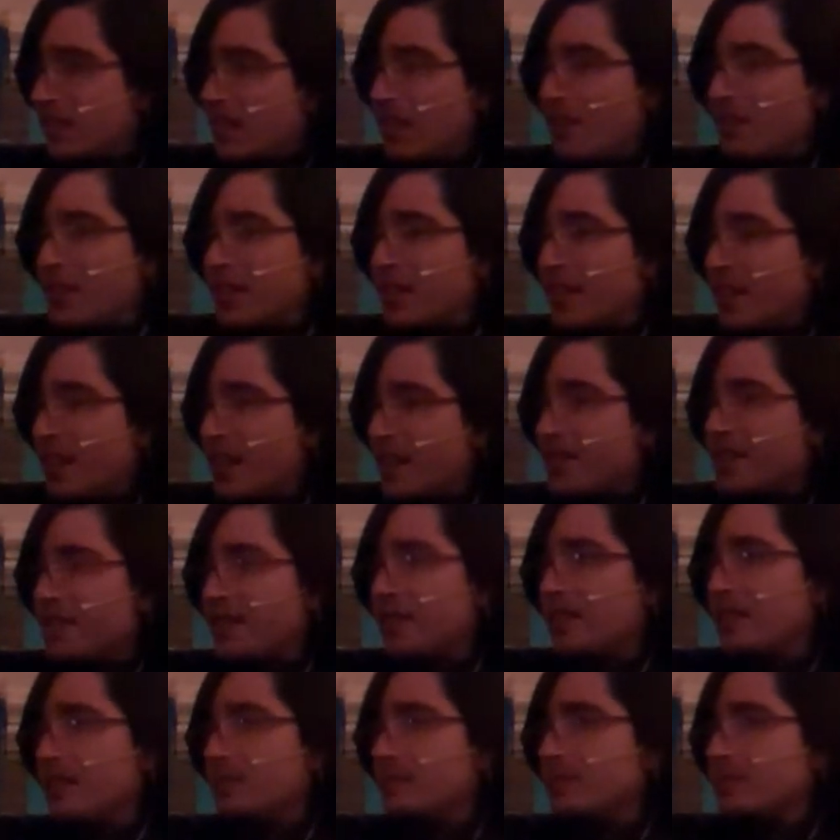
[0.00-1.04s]
the
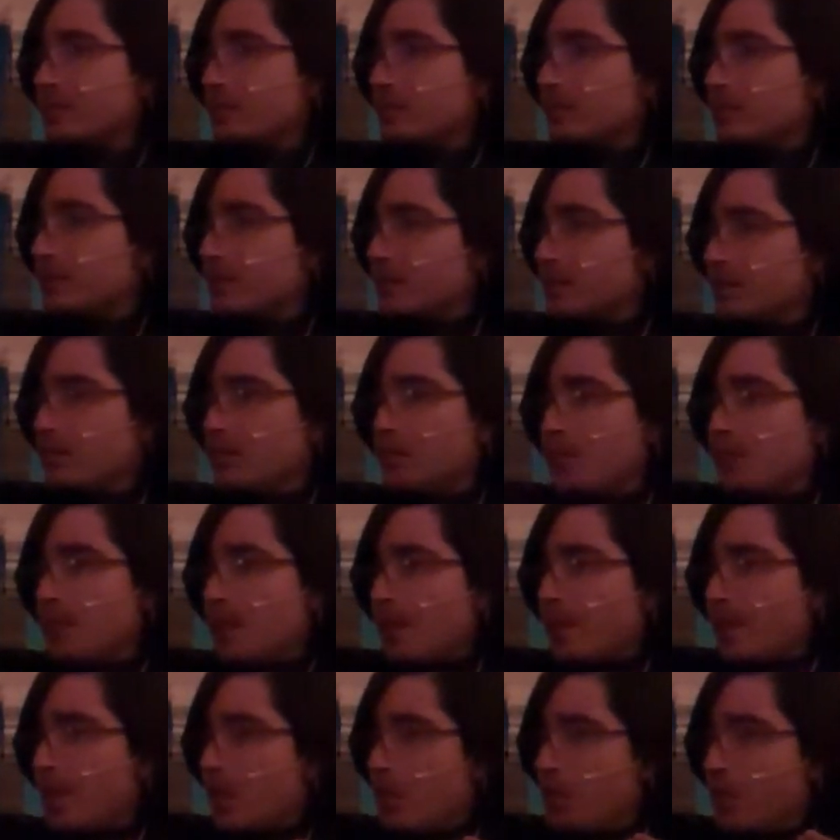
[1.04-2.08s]
connection
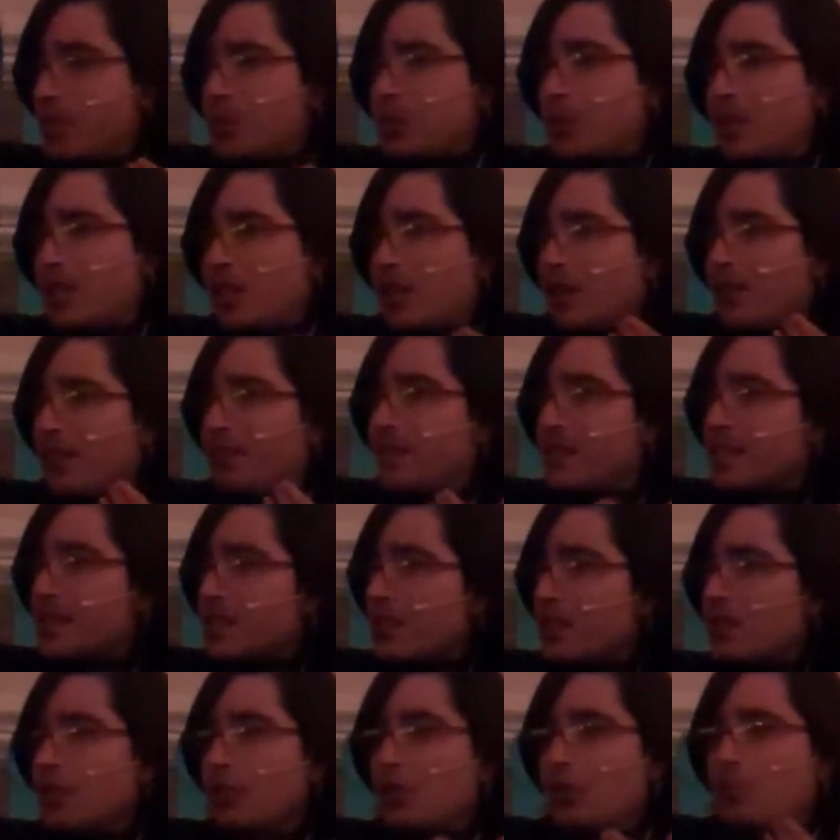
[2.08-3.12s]
between our
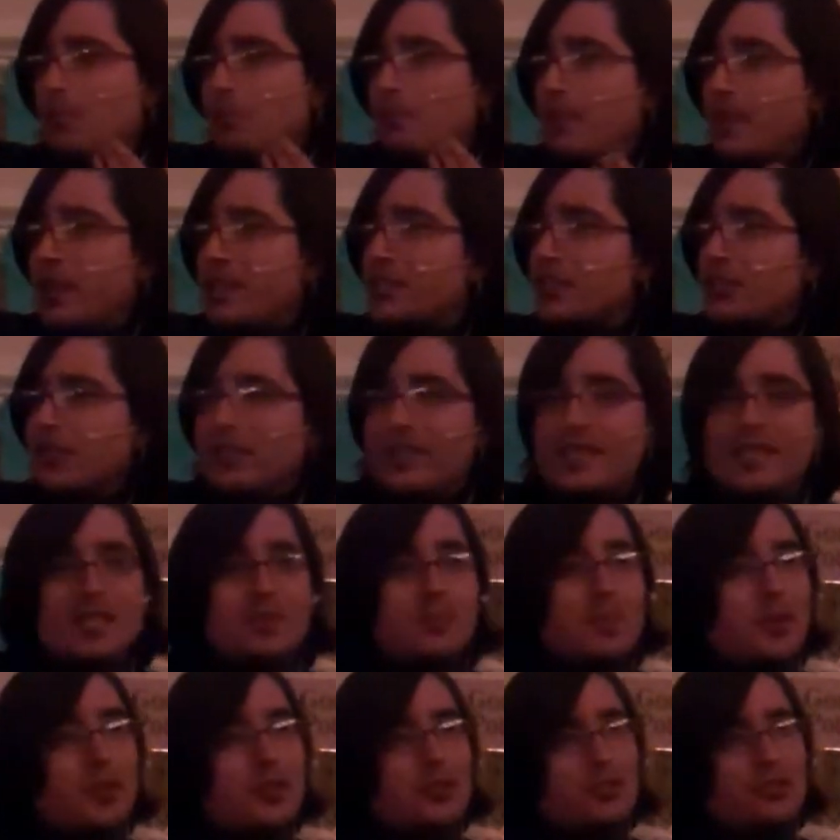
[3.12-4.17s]
physical, mental, and
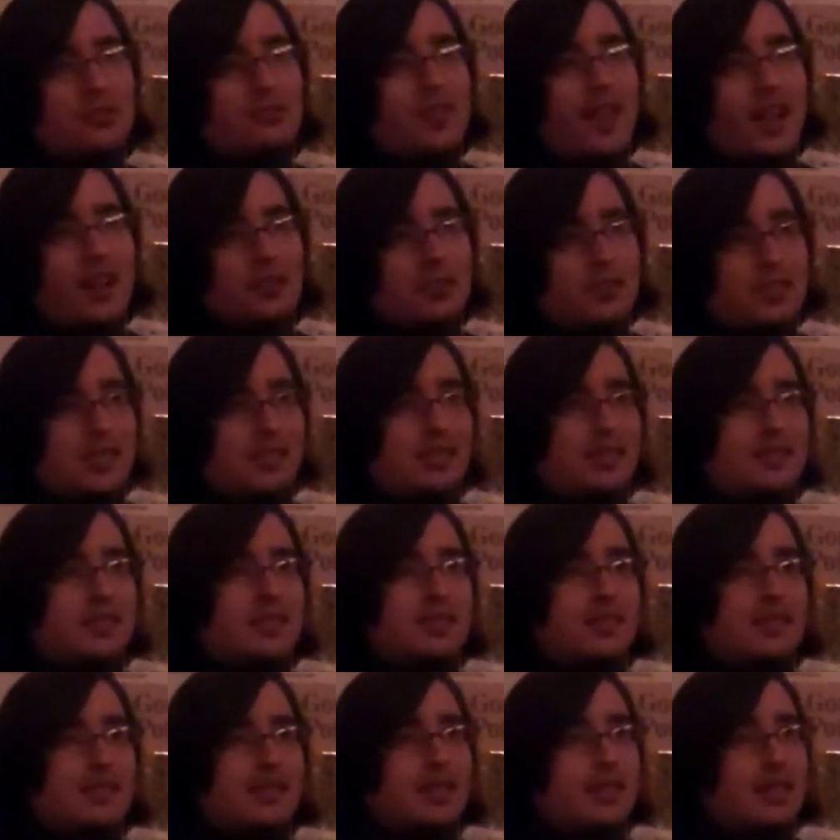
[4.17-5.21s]
spiritual
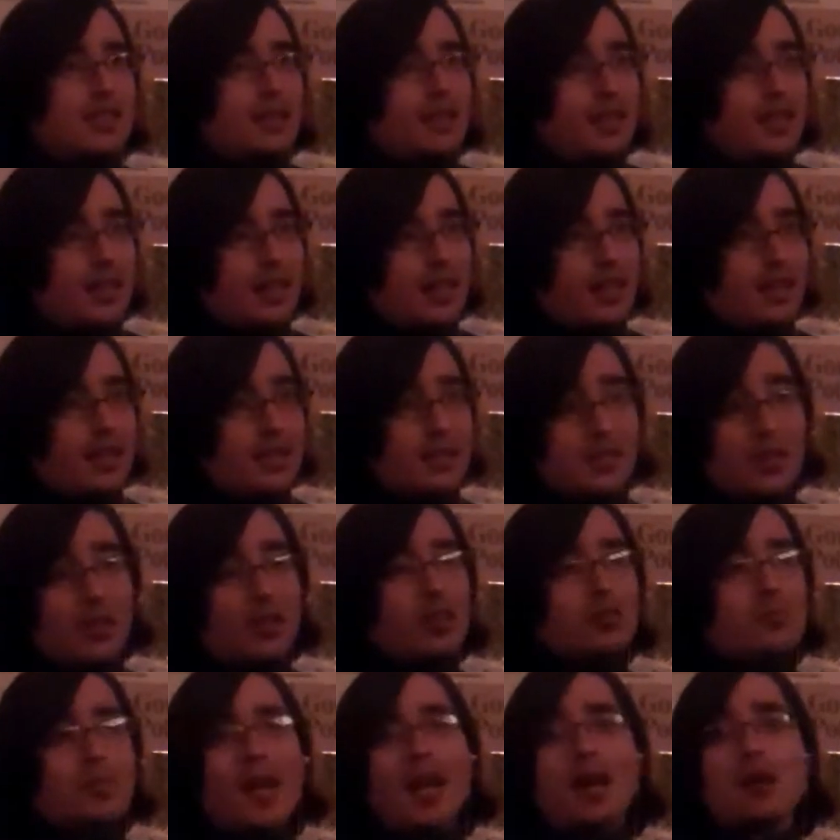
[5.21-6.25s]
faculties is
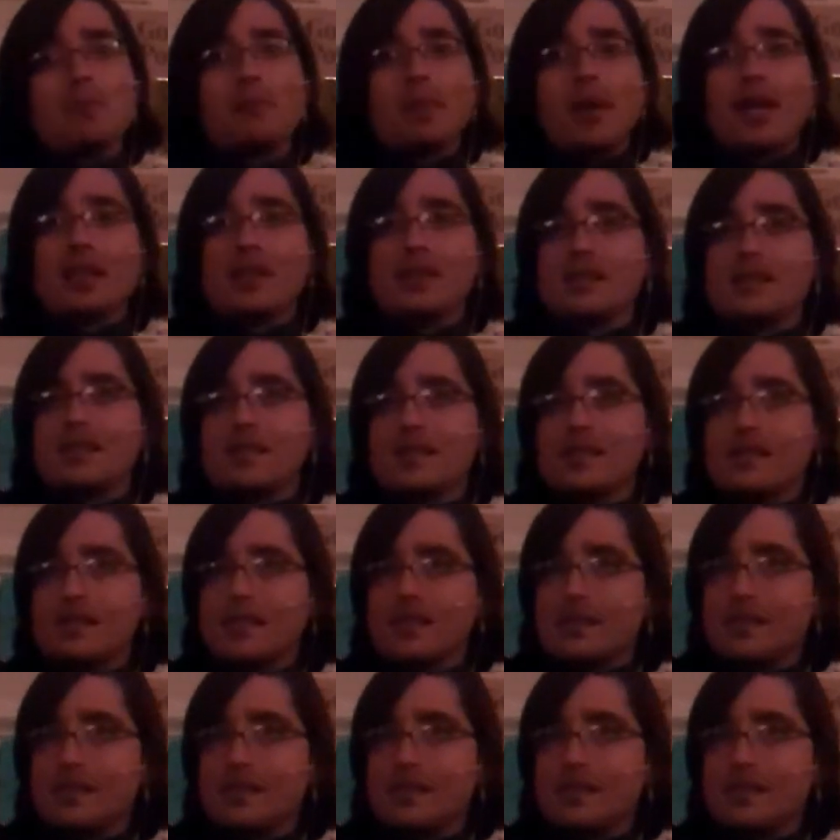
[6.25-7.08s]
all about balance.